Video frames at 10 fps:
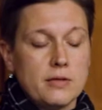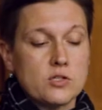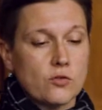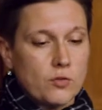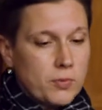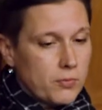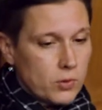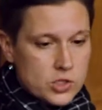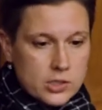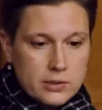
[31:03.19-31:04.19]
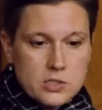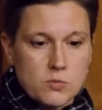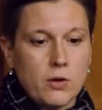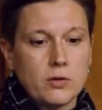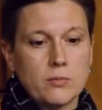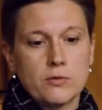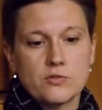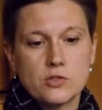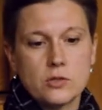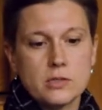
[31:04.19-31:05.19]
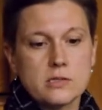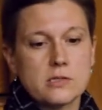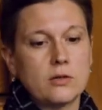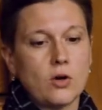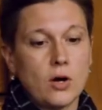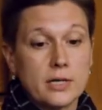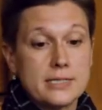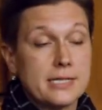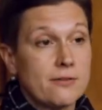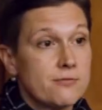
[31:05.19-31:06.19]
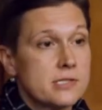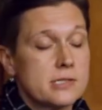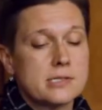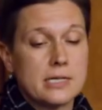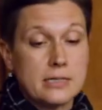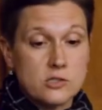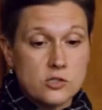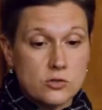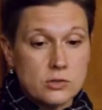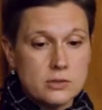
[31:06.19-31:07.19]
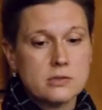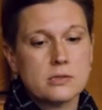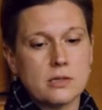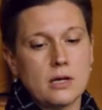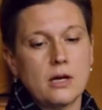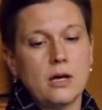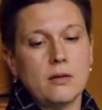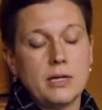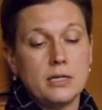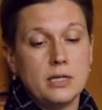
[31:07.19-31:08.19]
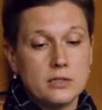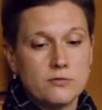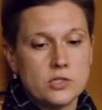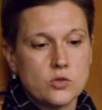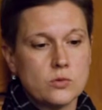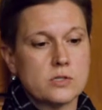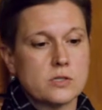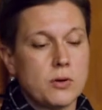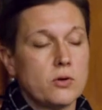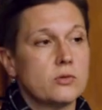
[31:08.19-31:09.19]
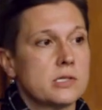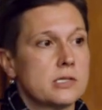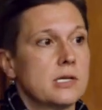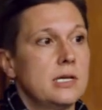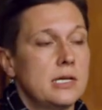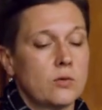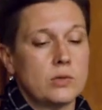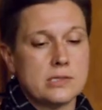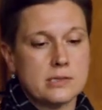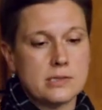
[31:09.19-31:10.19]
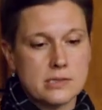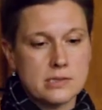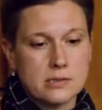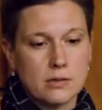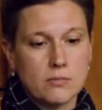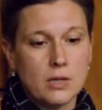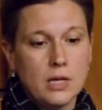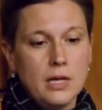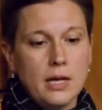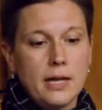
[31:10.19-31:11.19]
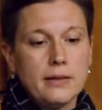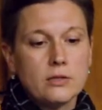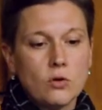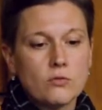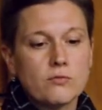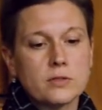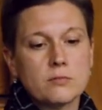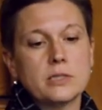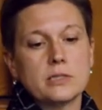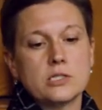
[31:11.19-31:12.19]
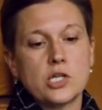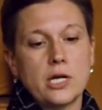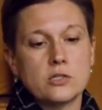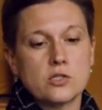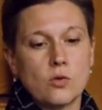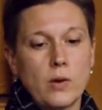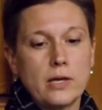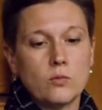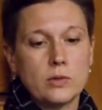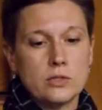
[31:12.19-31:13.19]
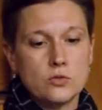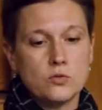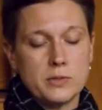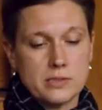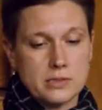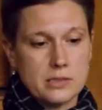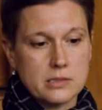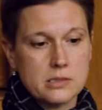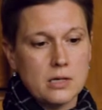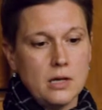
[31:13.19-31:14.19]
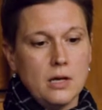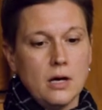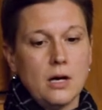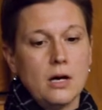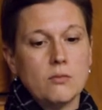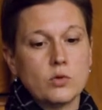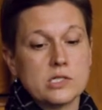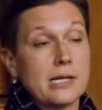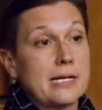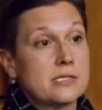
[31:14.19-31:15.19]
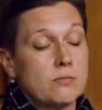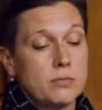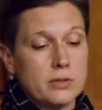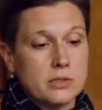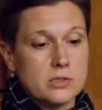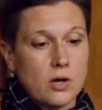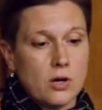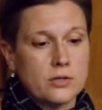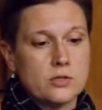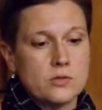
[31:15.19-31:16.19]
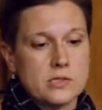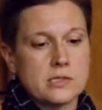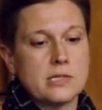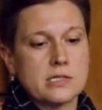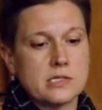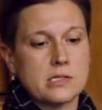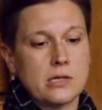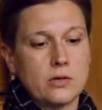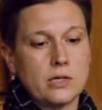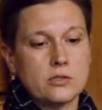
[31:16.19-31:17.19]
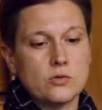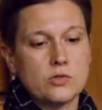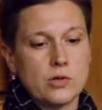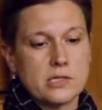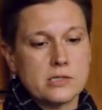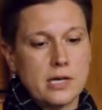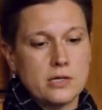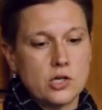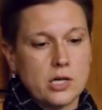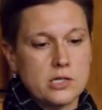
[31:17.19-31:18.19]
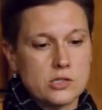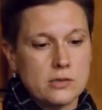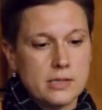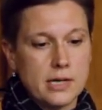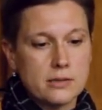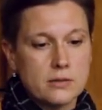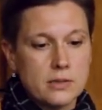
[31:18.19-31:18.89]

they serve a proportionately small number of students. They target deficits in students, um, in individuals, as opposed as the inequities in the system. And they don't fundamentally change the way that we do business, um, which Ladson Billings argues is necessary to address the education debt.